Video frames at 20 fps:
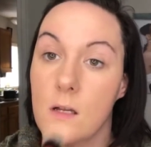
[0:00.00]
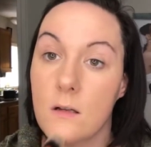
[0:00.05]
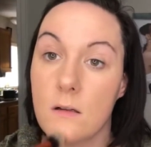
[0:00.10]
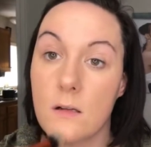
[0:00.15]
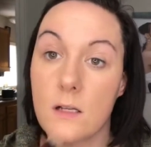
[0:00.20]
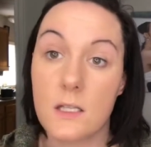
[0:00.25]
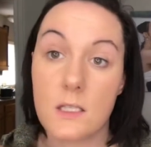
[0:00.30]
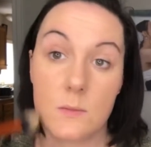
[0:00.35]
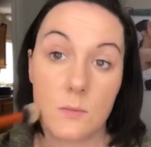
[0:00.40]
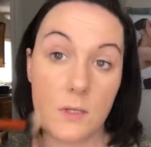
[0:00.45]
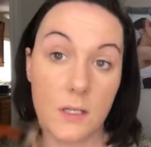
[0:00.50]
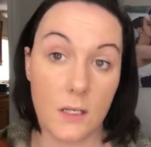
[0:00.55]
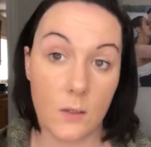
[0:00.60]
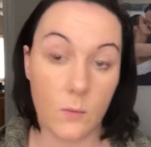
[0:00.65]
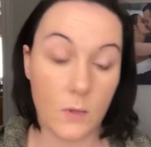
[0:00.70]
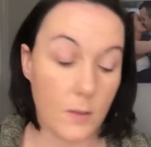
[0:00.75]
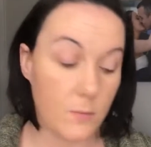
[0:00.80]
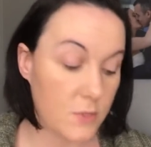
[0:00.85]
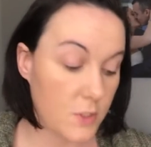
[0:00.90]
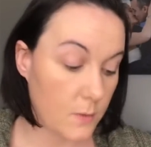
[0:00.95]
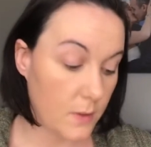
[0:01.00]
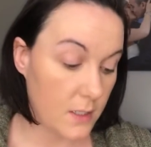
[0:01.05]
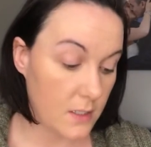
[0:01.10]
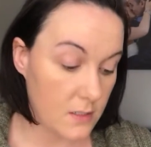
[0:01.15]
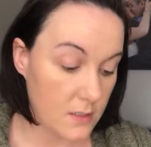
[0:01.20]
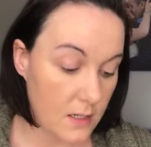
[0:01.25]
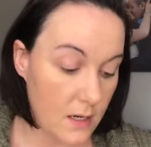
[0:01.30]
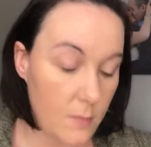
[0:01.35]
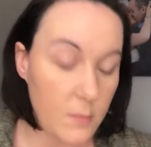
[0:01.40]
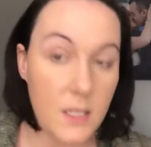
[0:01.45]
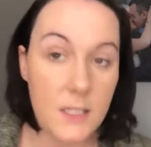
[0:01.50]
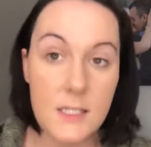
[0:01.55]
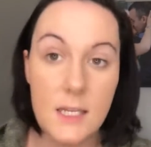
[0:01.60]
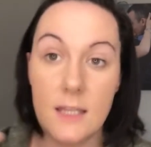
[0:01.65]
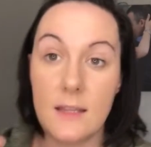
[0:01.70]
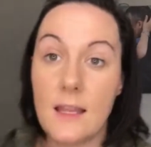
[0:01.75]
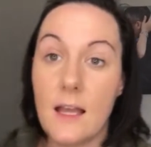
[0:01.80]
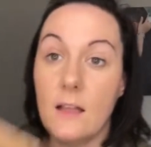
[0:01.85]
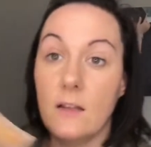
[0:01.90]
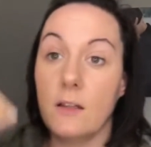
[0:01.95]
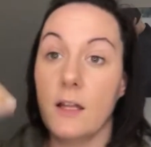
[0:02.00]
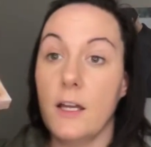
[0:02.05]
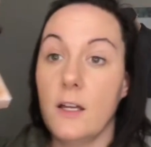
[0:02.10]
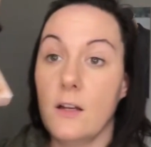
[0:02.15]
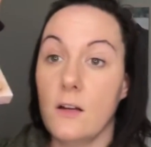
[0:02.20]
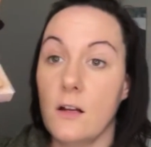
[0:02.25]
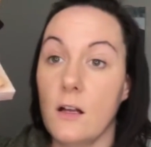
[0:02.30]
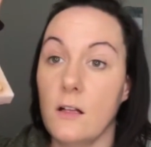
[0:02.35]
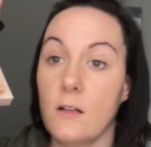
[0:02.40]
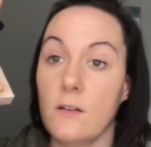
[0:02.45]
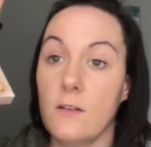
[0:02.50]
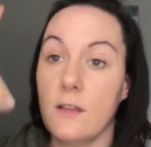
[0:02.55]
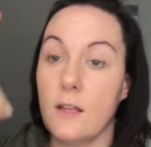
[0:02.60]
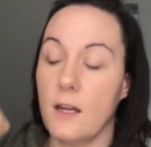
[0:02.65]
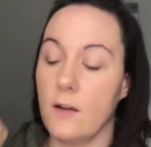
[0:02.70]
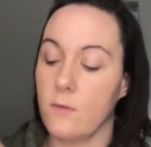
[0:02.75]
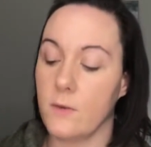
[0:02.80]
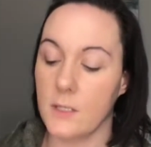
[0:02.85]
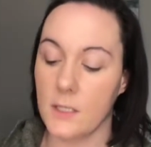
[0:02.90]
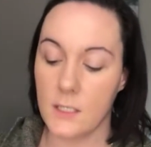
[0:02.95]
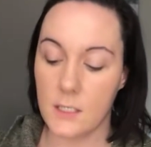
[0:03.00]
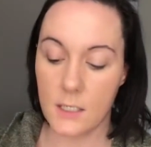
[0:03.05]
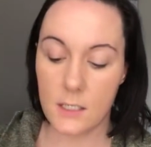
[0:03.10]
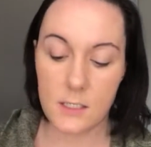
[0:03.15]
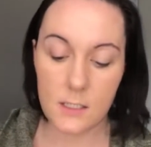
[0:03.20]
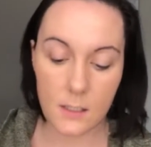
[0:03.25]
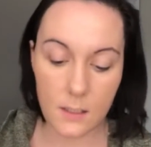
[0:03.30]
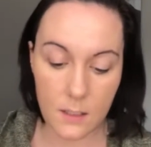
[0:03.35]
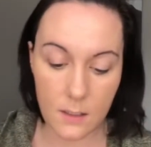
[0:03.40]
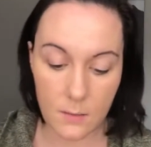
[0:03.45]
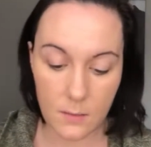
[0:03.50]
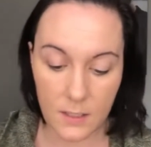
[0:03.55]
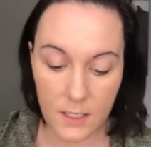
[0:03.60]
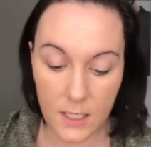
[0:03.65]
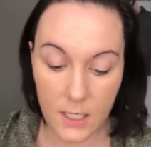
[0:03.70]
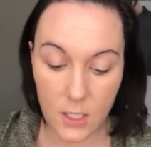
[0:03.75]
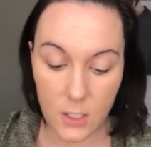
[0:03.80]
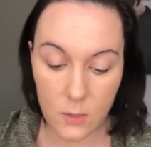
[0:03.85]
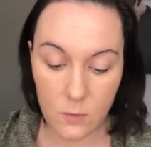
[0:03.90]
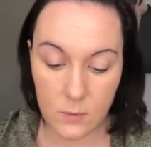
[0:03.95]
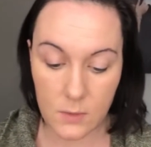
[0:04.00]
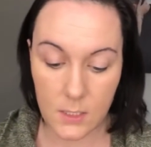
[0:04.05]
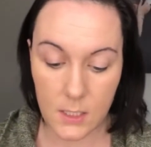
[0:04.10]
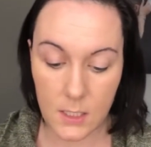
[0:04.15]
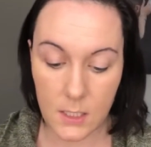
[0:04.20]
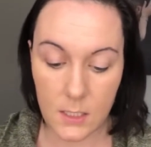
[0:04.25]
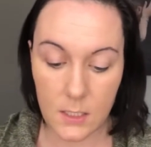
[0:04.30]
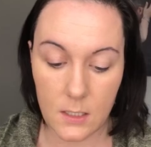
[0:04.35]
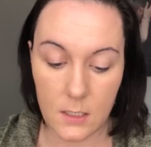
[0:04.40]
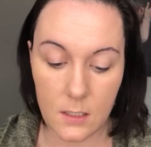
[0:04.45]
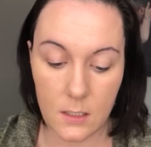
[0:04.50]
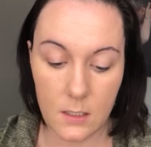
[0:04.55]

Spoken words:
explaining what I'm doing. So now I'm going to take that lighter color that I really need to get a new tin.